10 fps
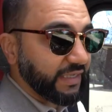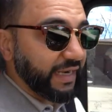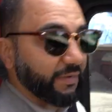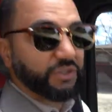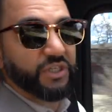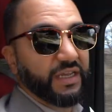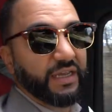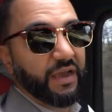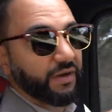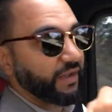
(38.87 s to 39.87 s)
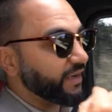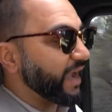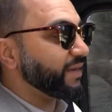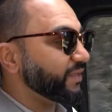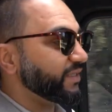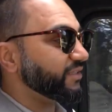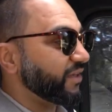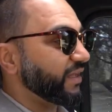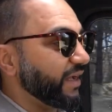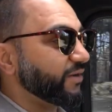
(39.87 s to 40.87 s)
Today we're checking out a $9 million
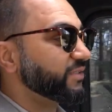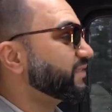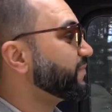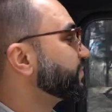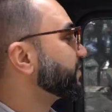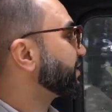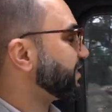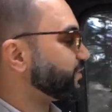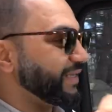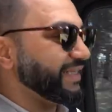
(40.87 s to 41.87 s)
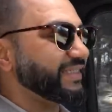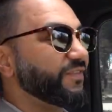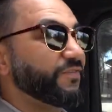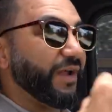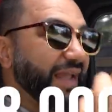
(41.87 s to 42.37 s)
house. It's been listed for